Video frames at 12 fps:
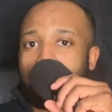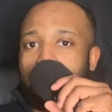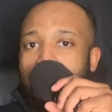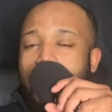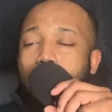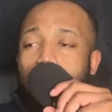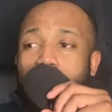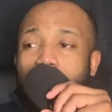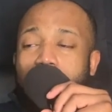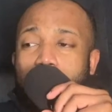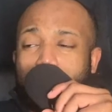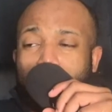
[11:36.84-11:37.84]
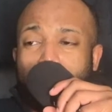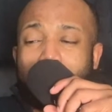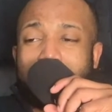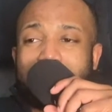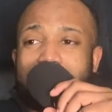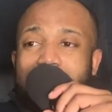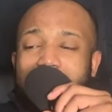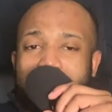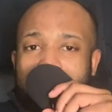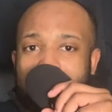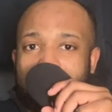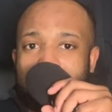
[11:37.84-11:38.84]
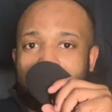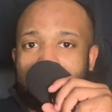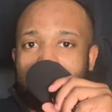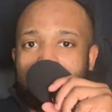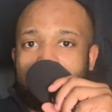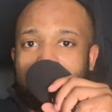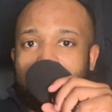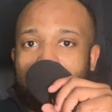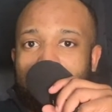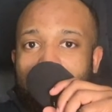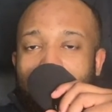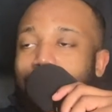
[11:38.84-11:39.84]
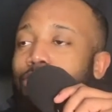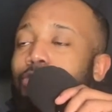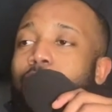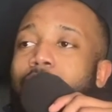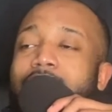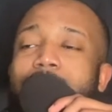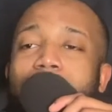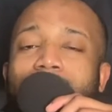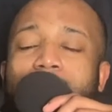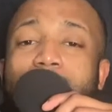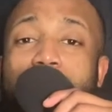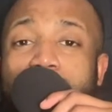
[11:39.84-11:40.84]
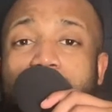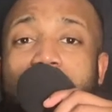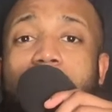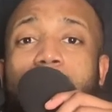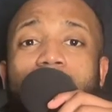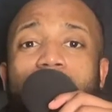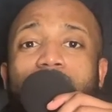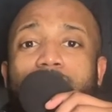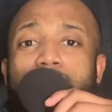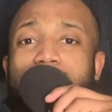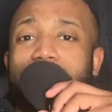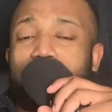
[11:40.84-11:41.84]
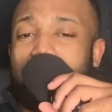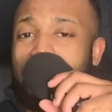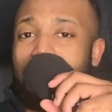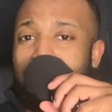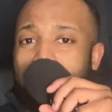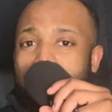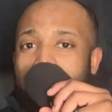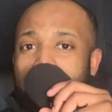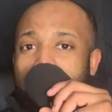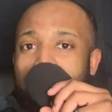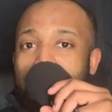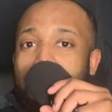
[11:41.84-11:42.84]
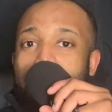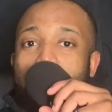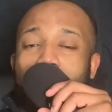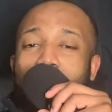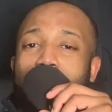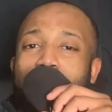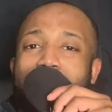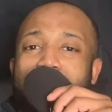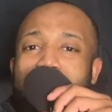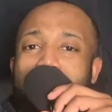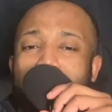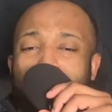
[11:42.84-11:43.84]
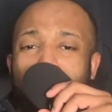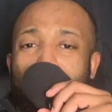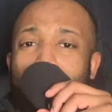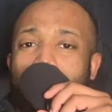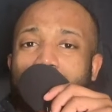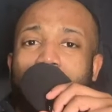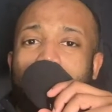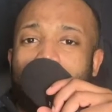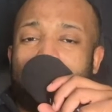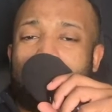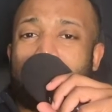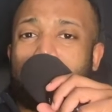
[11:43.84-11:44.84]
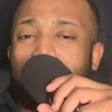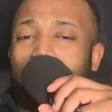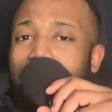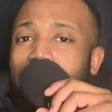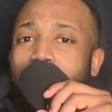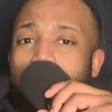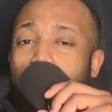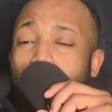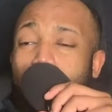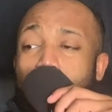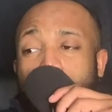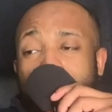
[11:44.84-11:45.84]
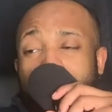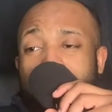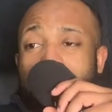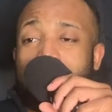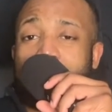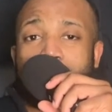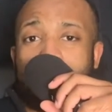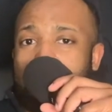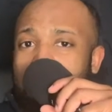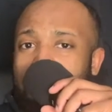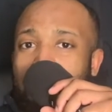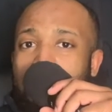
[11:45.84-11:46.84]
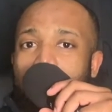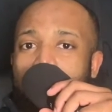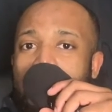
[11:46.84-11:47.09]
However, I was so addicted to wanting other people to come to me for help, but not being able to go to other people for help or go to the same people for help.